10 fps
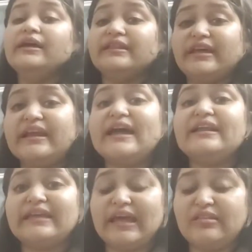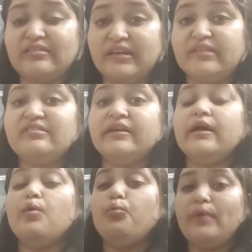There are cases
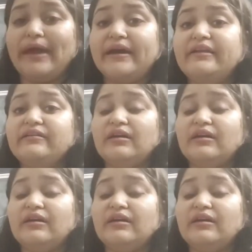where